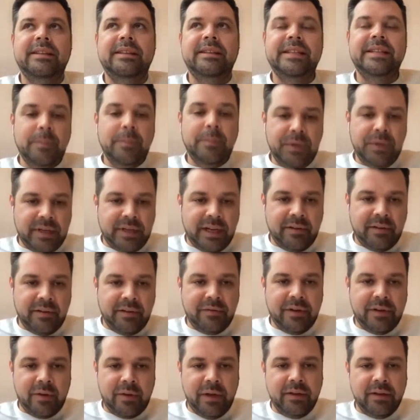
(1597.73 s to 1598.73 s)
deep
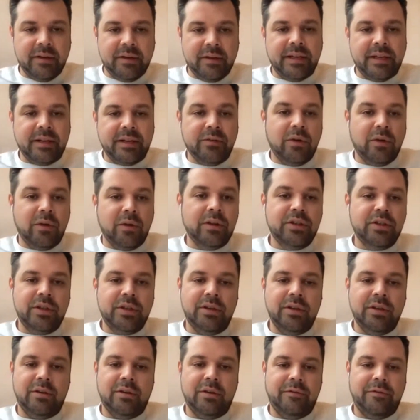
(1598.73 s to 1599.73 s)
dive now into
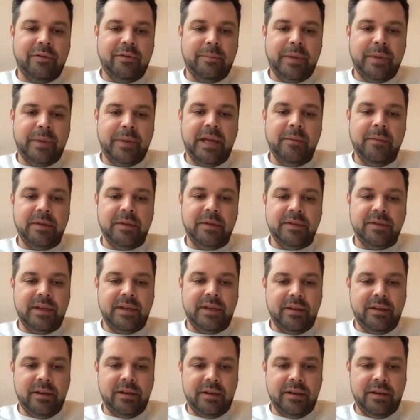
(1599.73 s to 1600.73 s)
technology of payments
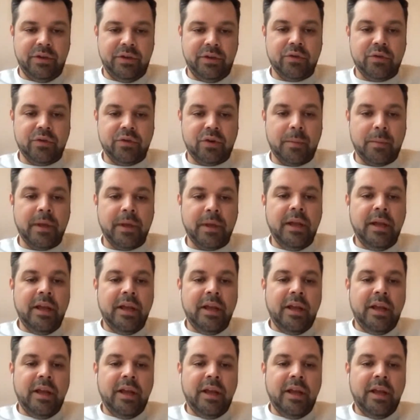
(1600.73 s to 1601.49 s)
in Europe,